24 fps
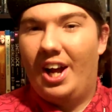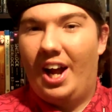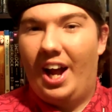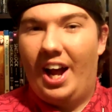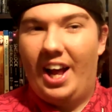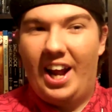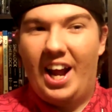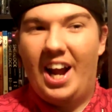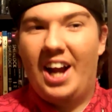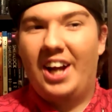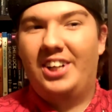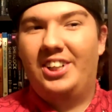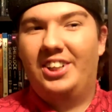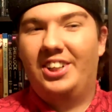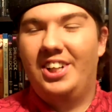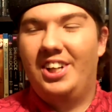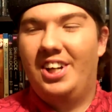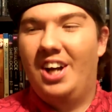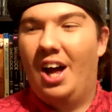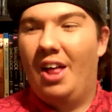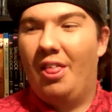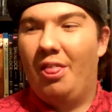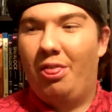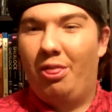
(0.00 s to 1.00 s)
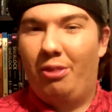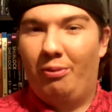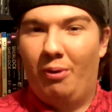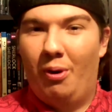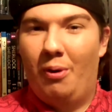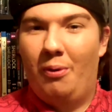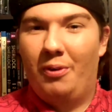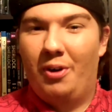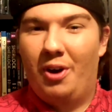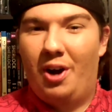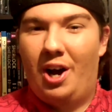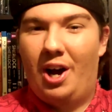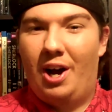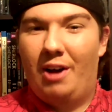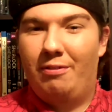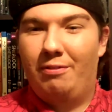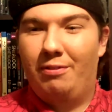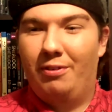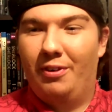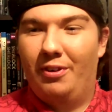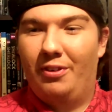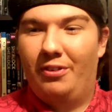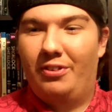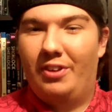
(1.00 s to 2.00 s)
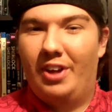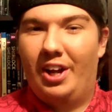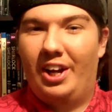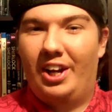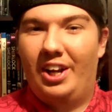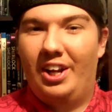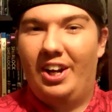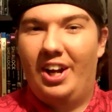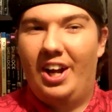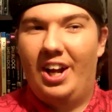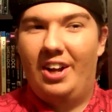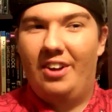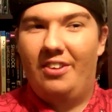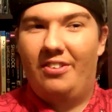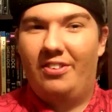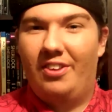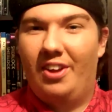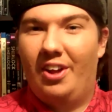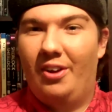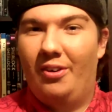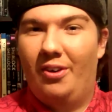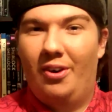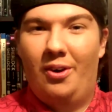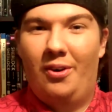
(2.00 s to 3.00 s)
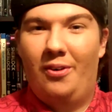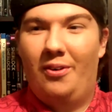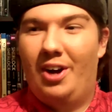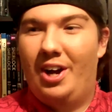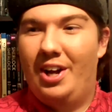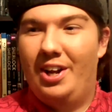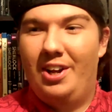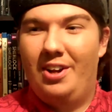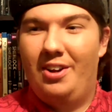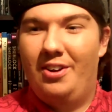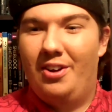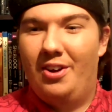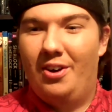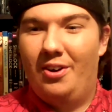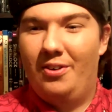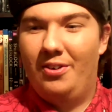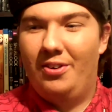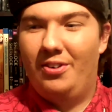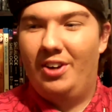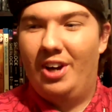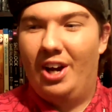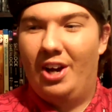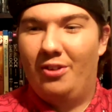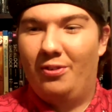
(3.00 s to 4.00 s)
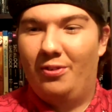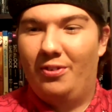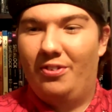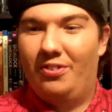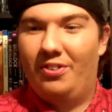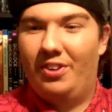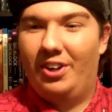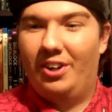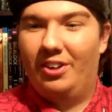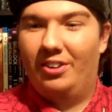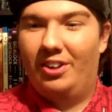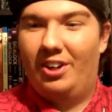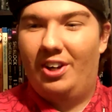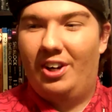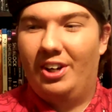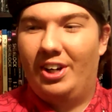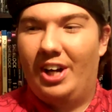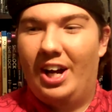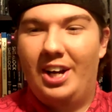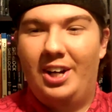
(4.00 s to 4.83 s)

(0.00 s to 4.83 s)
and Ashleigh got thrown off for a second and said, "Oh, I didn't know you guys would sing along.